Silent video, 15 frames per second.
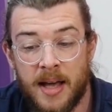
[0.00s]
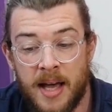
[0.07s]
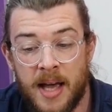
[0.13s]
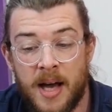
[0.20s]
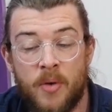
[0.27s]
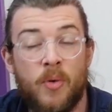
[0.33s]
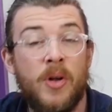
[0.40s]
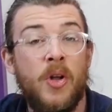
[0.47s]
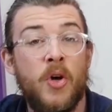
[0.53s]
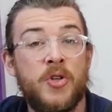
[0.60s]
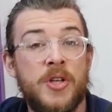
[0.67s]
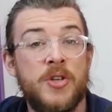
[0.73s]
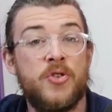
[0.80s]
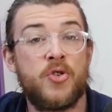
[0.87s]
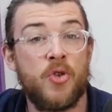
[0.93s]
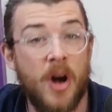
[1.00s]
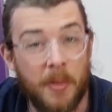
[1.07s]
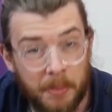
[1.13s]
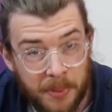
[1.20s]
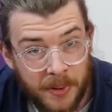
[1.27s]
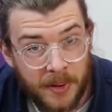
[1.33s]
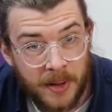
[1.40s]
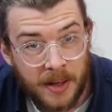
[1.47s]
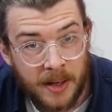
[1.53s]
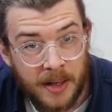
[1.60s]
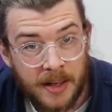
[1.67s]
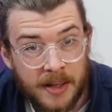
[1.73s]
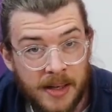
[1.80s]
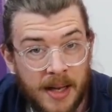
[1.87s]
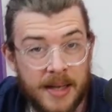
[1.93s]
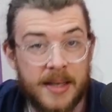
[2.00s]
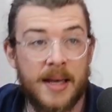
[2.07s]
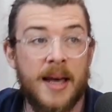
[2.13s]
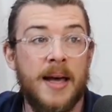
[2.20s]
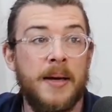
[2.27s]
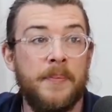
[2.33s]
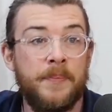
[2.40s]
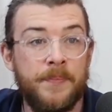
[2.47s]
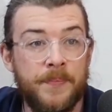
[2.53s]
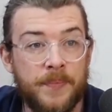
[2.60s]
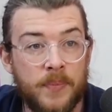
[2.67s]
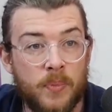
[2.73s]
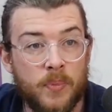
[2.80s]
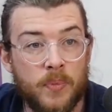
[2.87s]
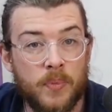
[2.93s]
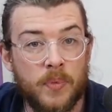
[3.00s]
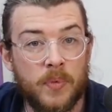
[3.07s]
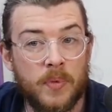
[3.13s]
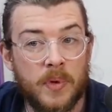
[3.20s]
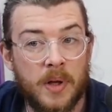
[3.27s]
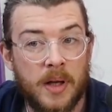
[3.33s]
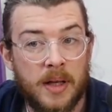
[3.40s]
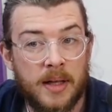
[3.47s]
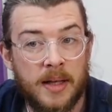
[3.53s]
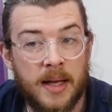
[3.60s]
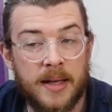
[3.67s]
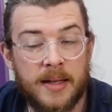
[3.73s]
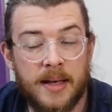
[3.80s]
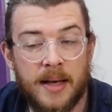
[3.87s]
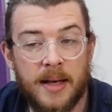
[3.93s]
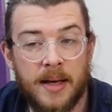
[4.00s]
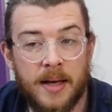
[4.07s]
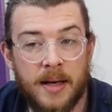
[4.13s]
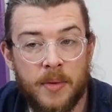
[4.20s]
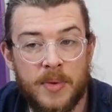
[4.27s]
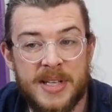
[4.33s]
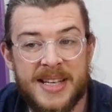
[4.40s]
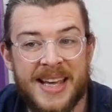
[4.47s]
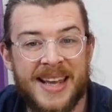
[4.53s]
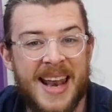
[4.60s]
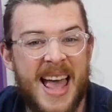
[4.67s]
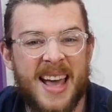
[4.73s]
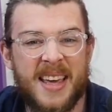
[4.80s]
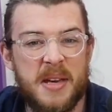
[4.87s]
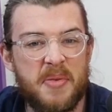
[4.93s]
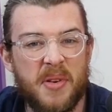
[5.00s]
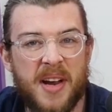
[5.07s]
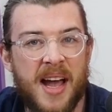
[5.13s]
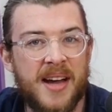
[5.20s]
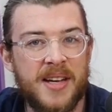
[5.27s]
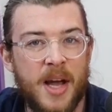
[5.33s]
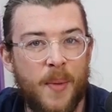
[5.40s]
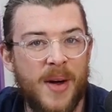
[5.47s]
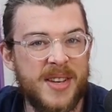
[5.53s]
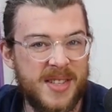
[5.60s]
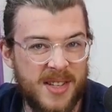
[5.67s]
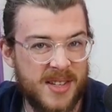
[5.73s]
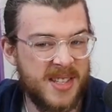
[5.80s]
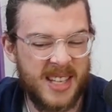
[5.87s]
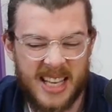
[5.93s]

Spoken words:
a reluctant drop, like when you take an Eckie for Kanye West because the